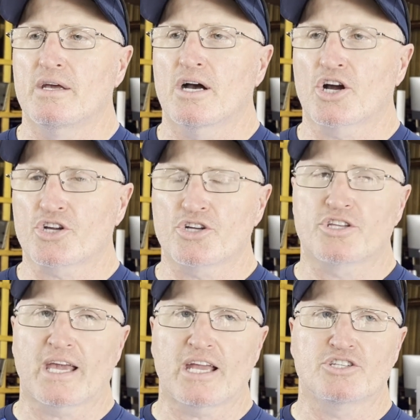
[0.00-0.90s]
a good
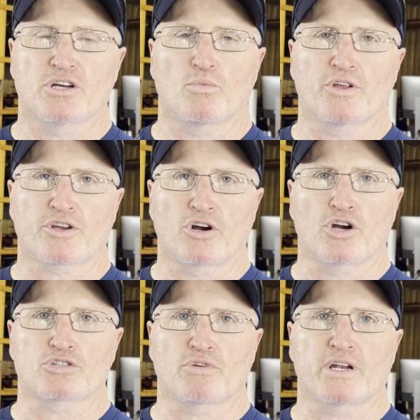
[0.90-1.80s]
gauge on where the
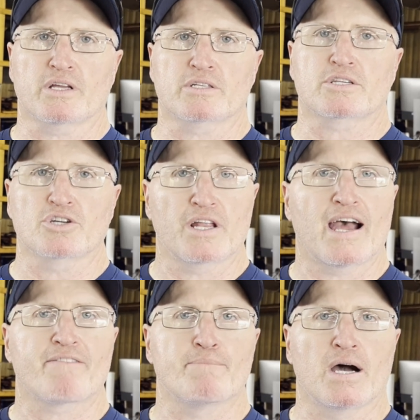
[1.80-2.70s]
car's running. It's a good
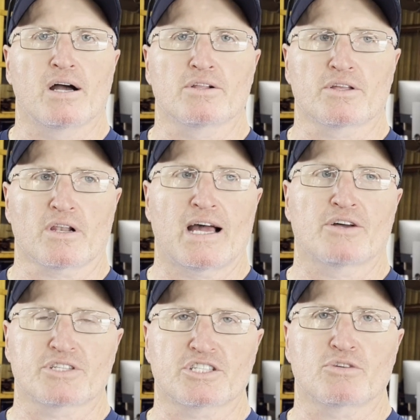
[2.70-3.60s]
half mile. It
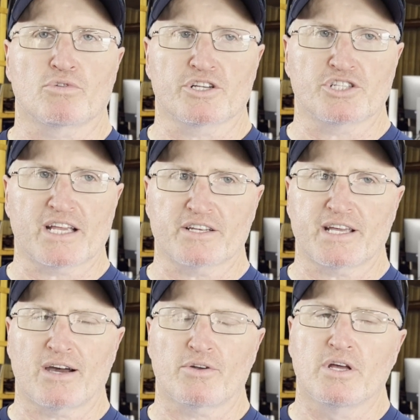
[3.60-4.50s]
allows us to really shake it
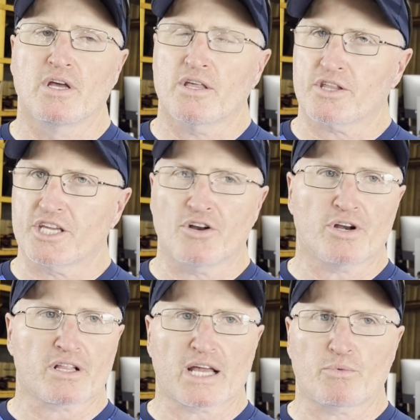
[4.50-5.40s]
down. The
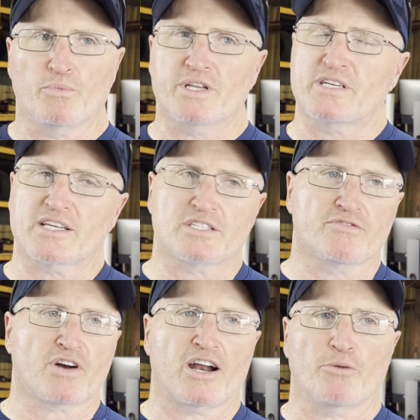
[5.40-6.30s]
gearing, like when we tested
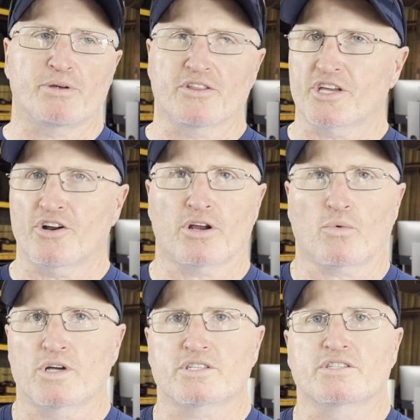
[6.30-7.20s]
for IRP, the gearing
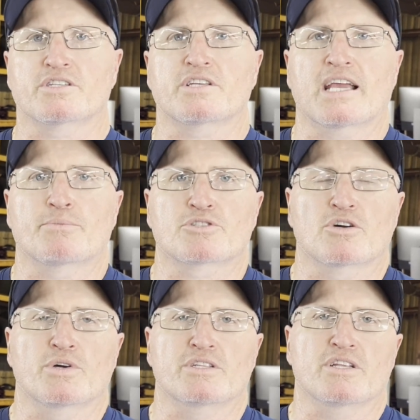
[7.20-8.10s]
wasn't the same,
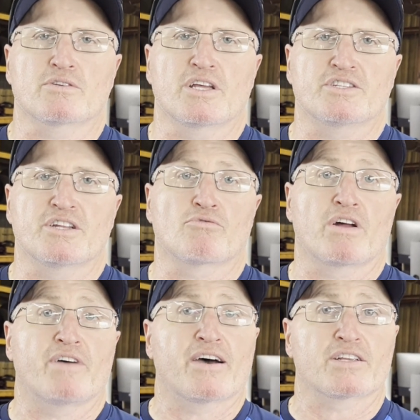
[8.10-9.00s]
so it didn't
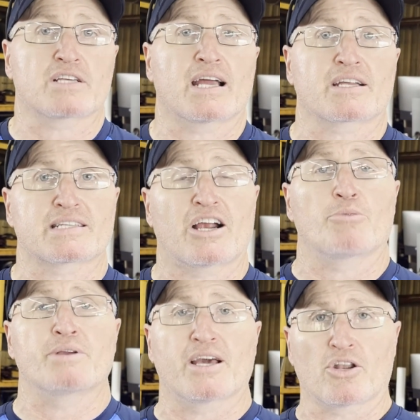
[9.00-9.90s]
rev out as high because
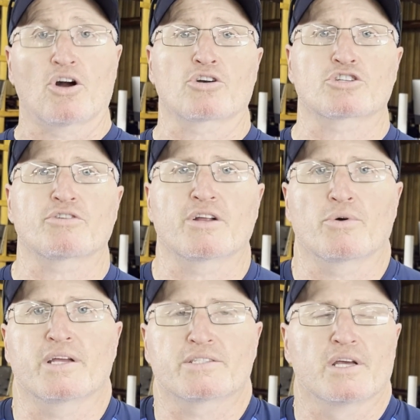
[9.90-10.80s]
IRP had longer
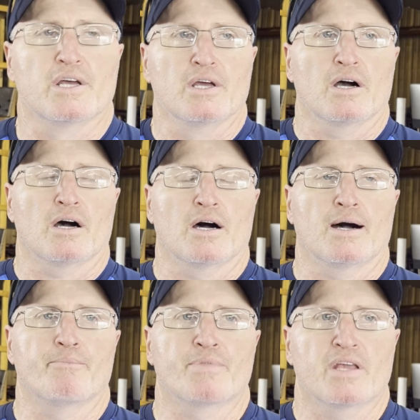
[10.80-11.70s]
straightaways,
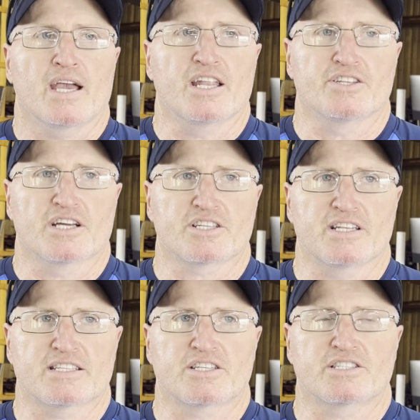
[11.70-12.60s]
and it doesn't
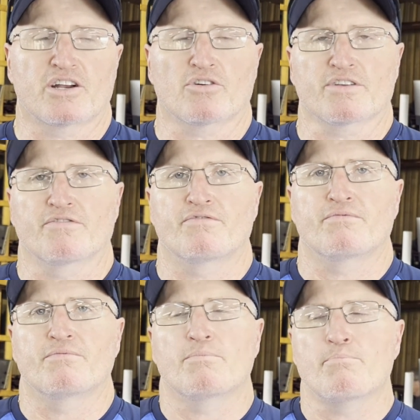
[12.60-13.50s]
necessarily
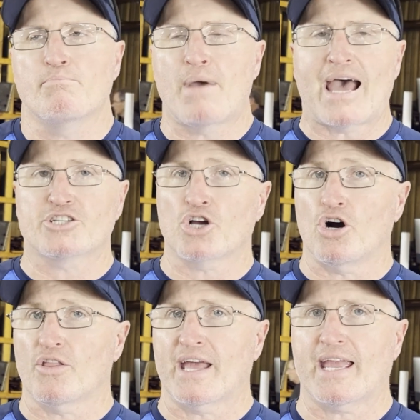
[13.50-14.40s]
match
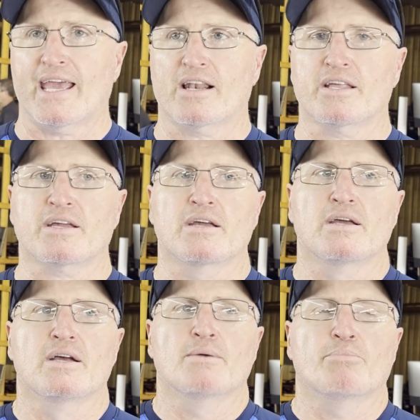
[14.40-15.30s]
all the handling,
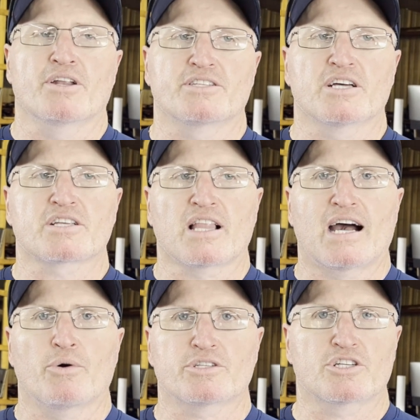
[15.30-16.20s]
but it does
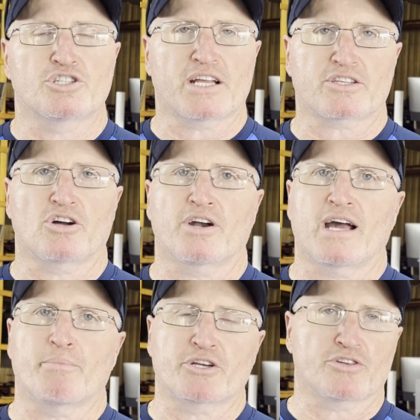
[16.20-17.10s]
allow us to shake the car
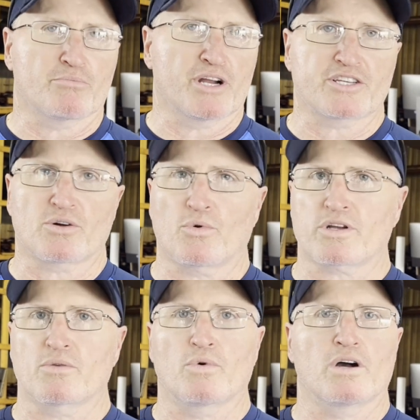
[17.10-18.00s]
down, make sure the brakes are
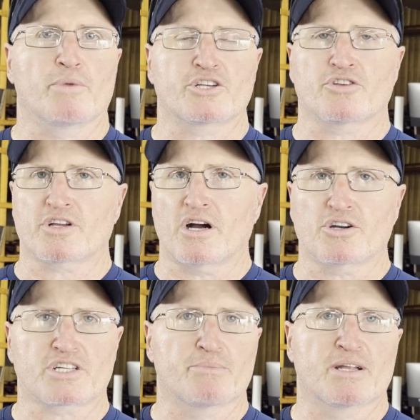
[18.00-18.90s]
working well, make sure the
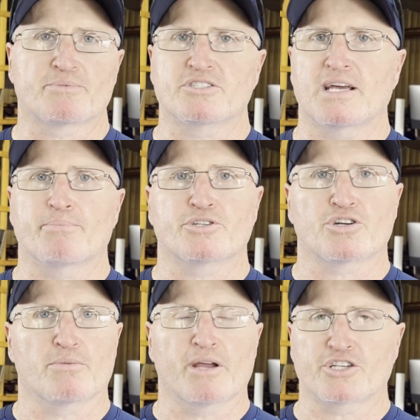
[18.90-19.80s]
car's coming up to
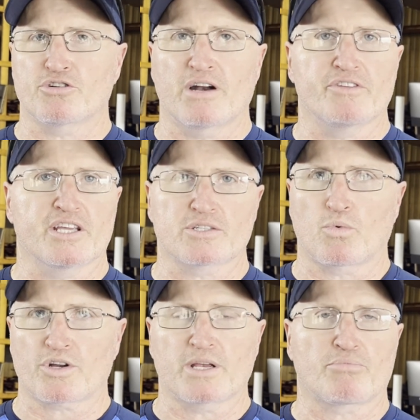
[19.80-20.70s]
temperature, and make sure everything's
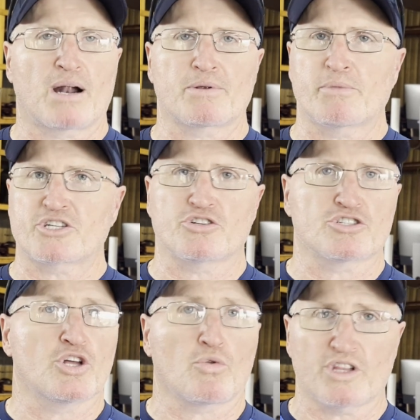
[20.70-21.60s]
working properly, make sure
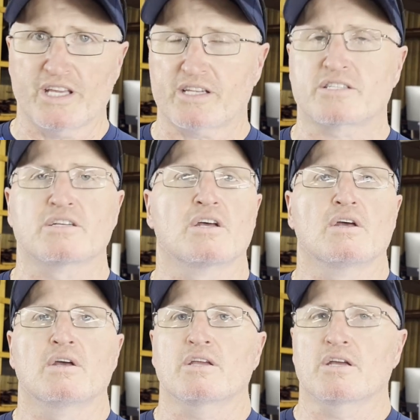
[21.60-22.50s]
there's no leaks.
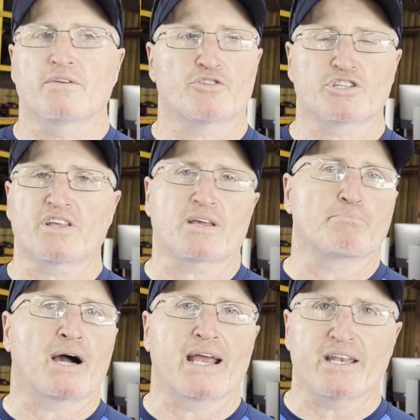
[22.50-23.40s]
If there's anything
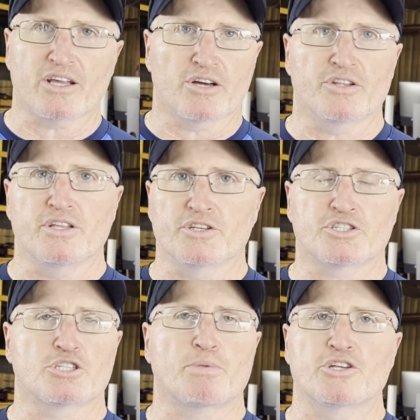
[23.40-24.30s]
binding in the
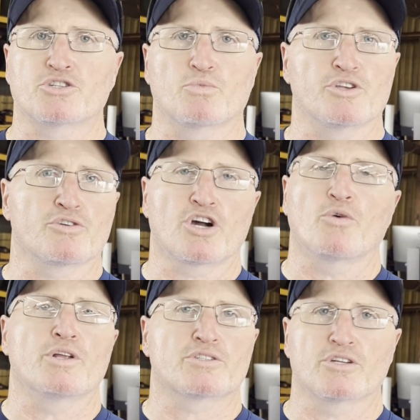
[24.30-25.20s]
suspension when you
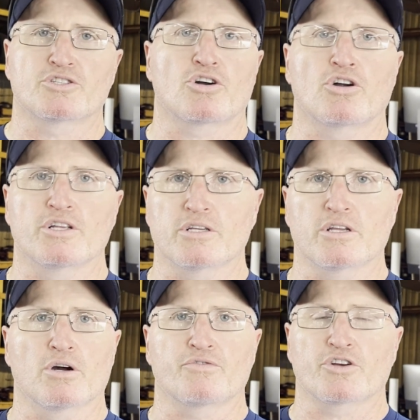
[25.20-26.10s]
go into a turn,
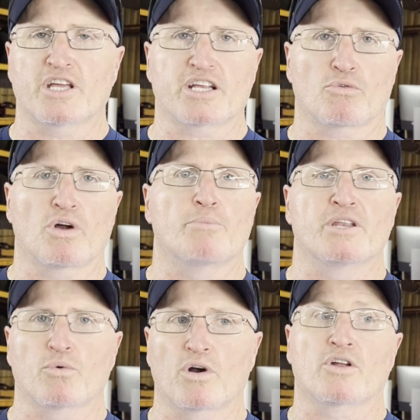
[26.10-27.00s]
if you're getting a rub
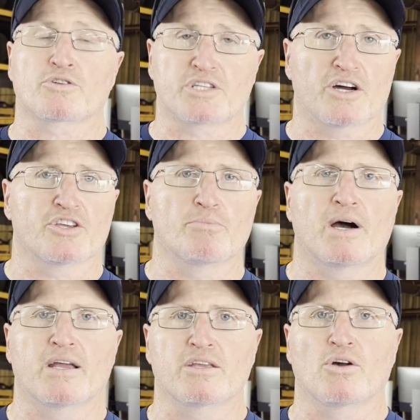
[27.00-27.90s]
anywhere, it'll tell you
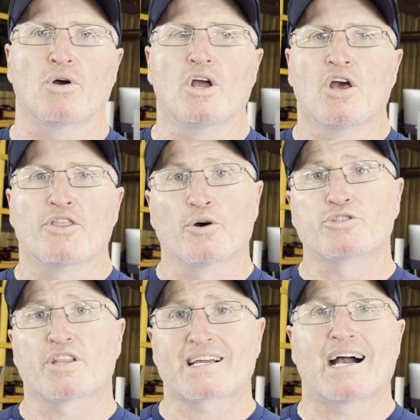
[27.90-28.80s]

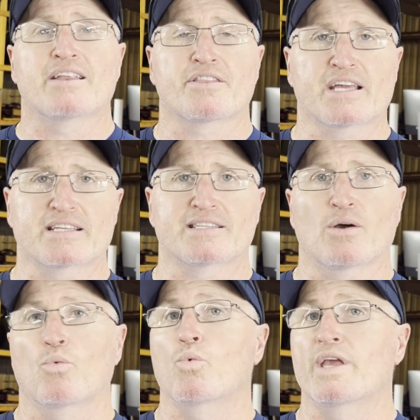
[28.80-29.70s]
those are the kind of things
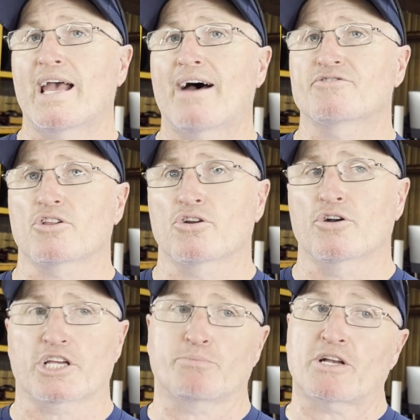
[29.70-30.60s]
that we have to
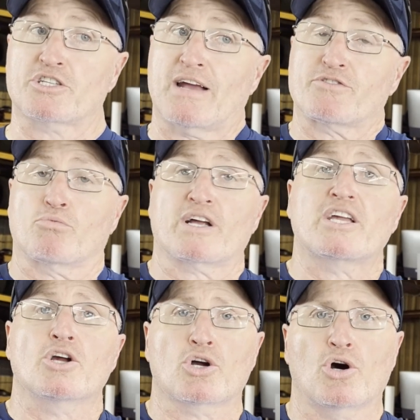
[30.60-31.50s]
learn, especially after
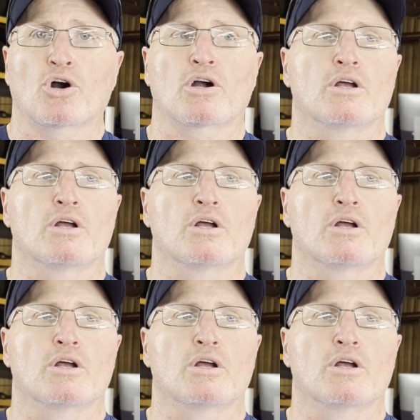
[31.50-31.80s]
wrecking a car,